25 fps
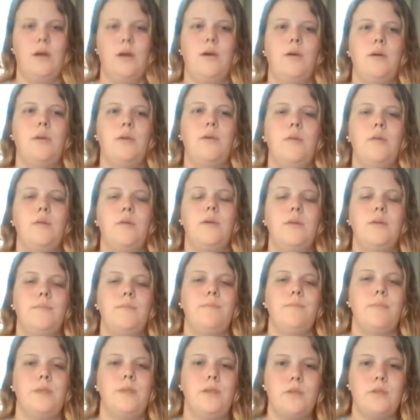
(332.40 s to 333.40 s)
So
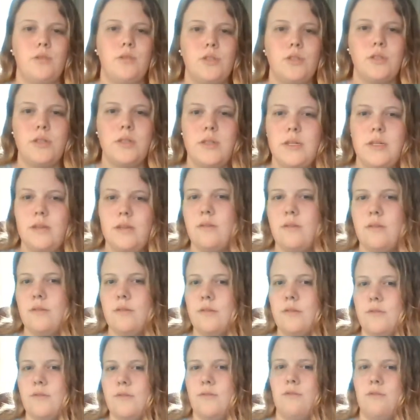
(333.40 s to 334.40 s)
usually
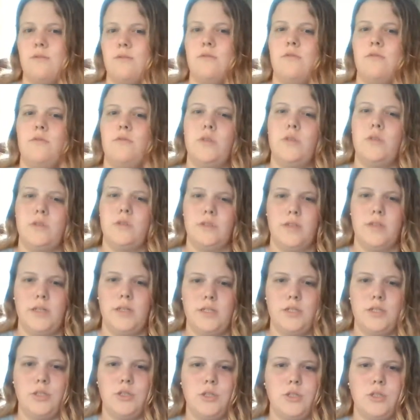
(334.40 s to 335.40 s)
for
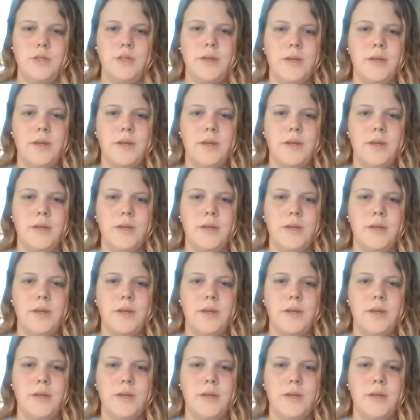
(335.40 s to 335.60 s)
lunch,